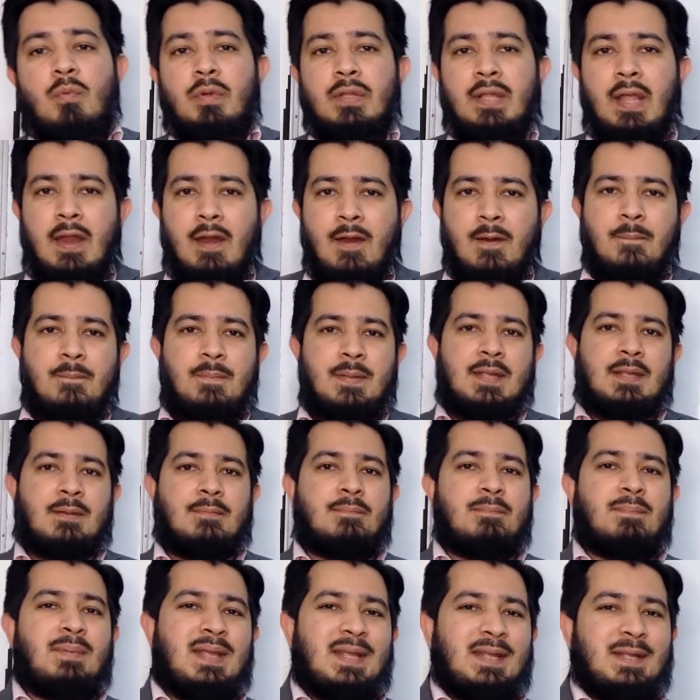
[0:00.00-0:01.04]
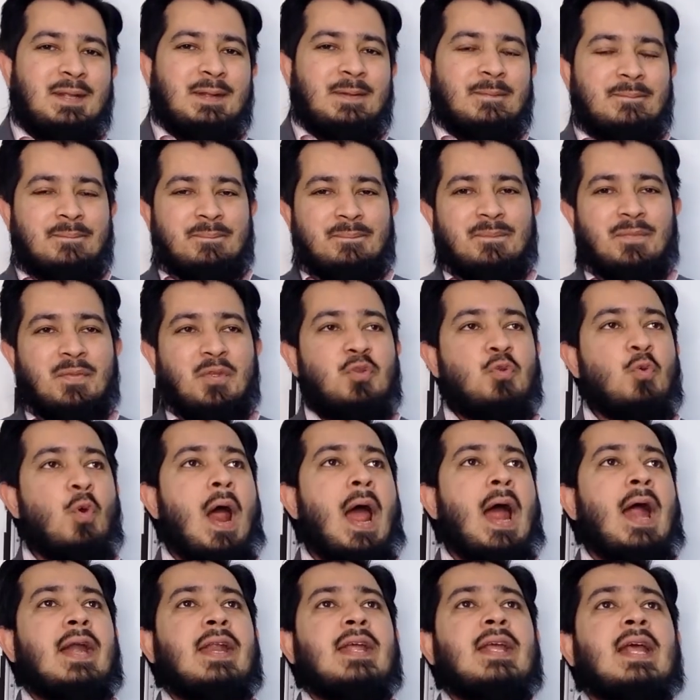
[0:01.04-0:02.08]
Airbnb, you're
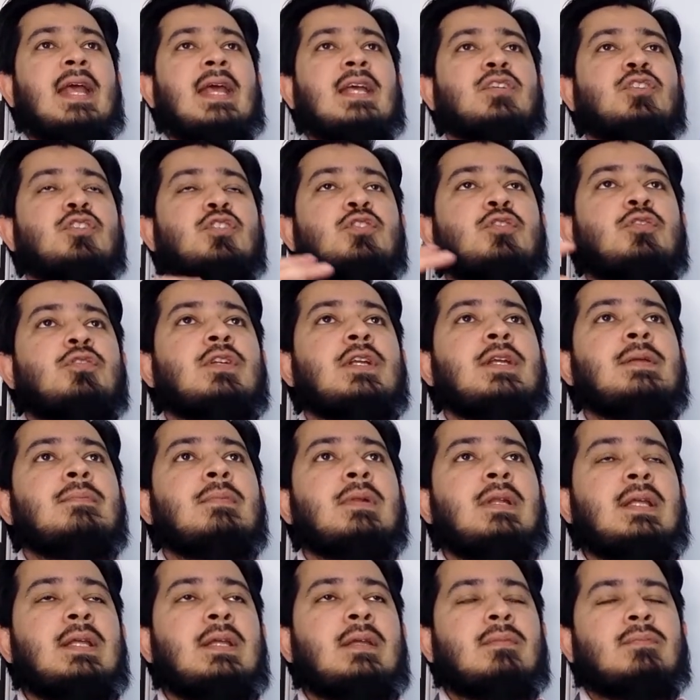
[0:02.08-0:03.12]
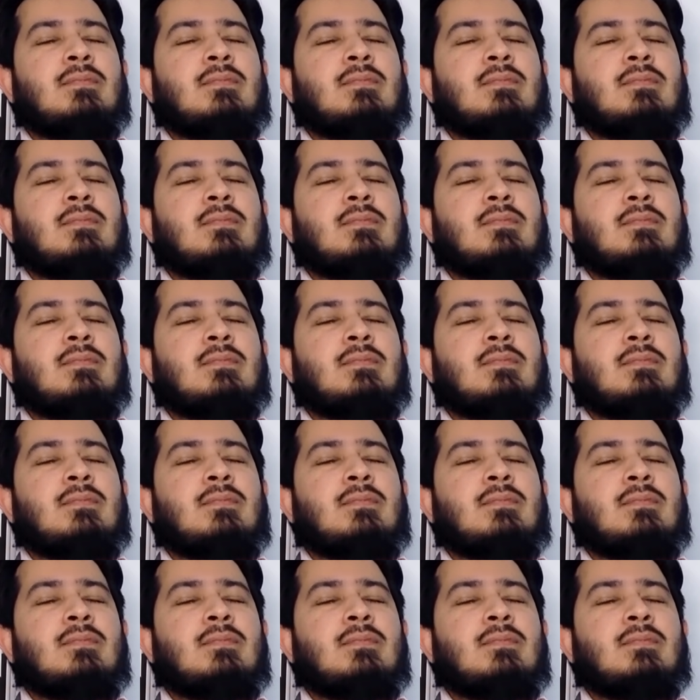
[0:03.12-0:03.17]
adding extremely,